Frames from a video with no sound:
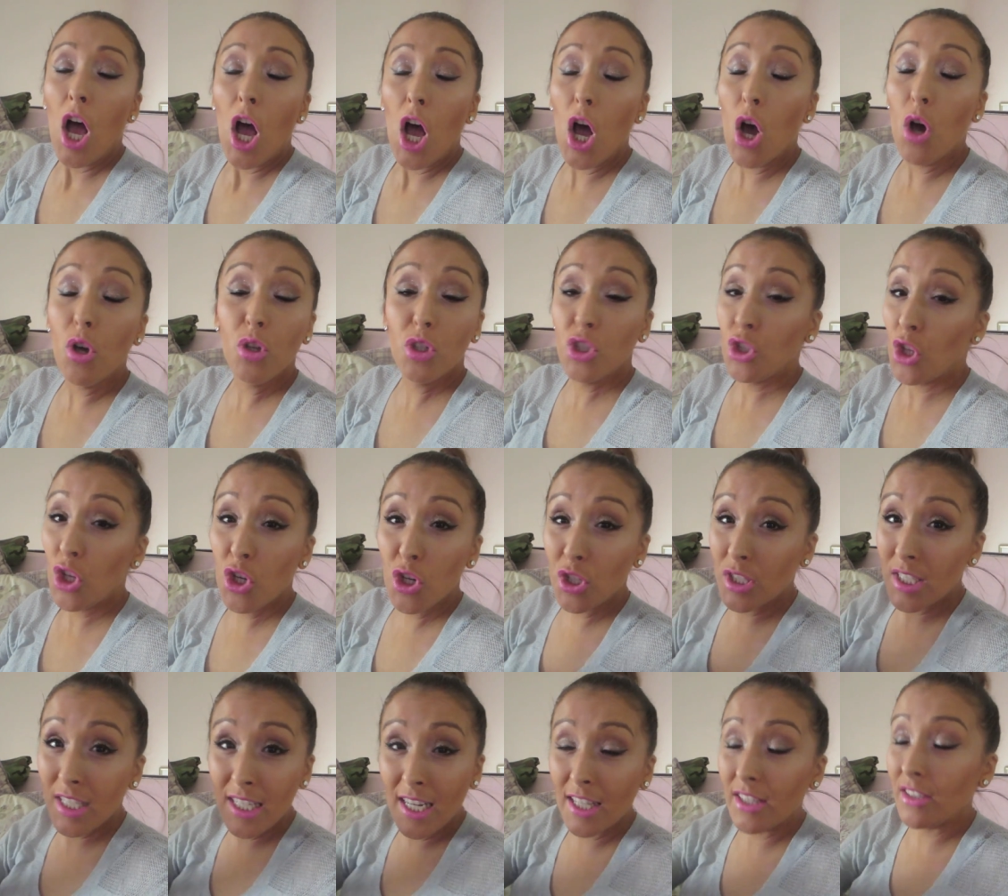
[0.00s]
Oh, estoy
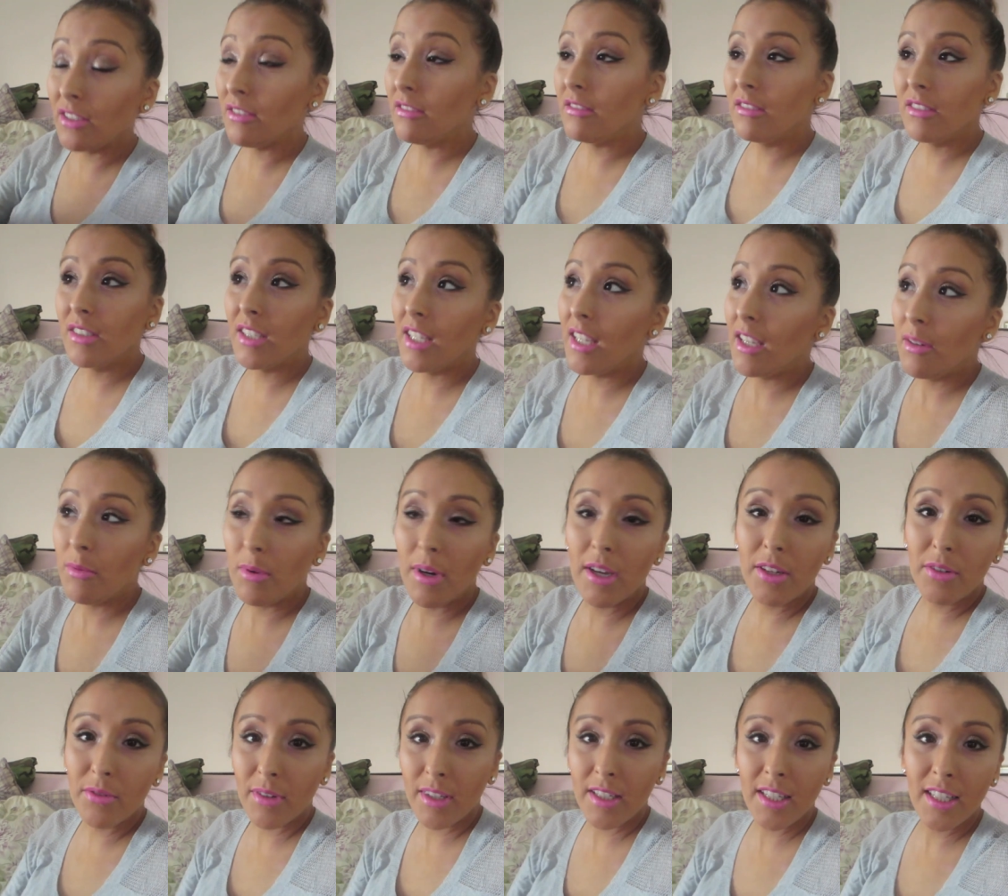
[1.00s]
cocinando. Okay, why
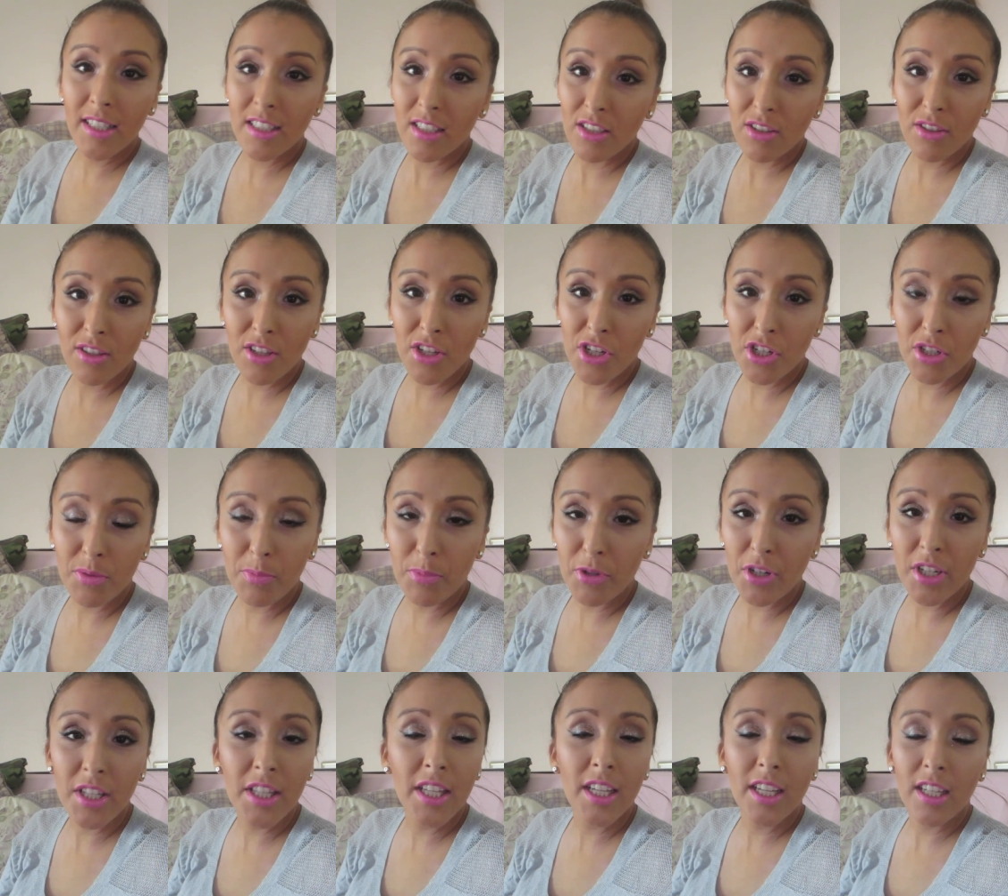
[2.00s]
do I need to know that you're
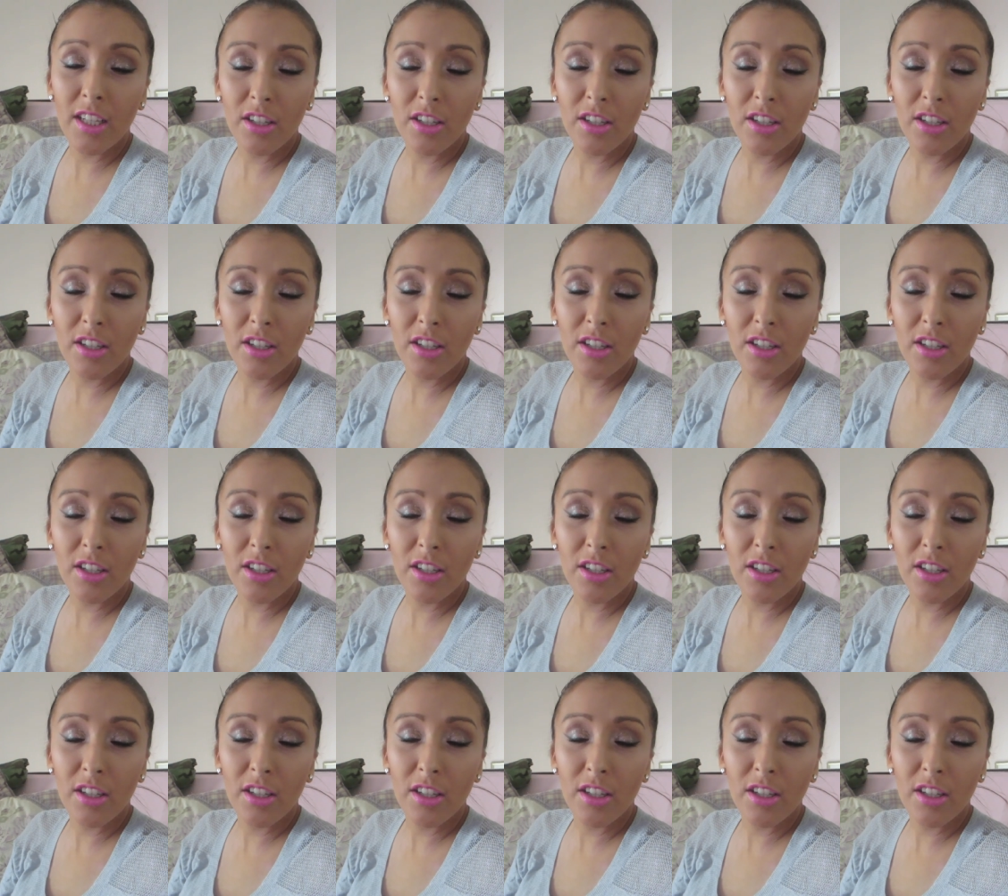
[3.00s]
breathing